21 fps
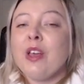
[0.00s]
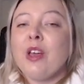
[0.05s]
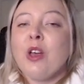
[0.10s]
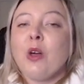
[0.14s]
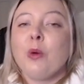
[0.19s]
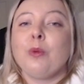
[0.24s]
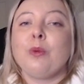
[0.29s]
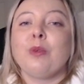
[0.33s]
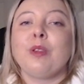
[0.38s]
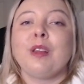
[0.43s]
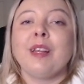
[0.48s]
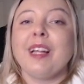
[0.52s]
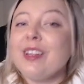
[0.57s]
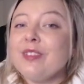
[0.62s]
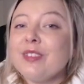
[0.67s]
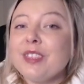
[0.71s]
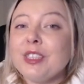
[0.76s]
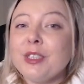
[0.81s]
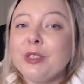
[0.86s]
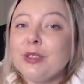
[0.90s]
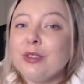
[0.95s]
We would love to
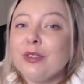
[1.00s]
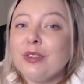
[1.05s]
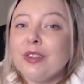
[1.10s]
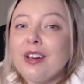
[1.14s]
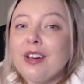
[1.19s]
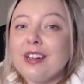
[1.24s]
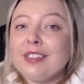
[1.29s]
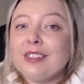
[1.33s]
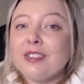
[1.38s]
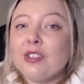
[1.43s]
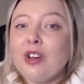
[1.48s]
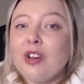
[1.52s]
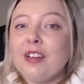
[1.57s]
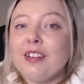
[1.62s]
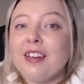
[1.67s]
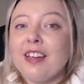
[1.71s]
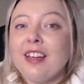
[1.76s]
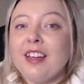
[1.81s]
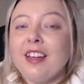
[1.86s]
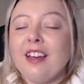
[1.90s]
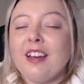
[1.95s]
hear your thoughts on
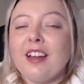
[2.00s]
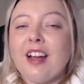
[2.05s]
it.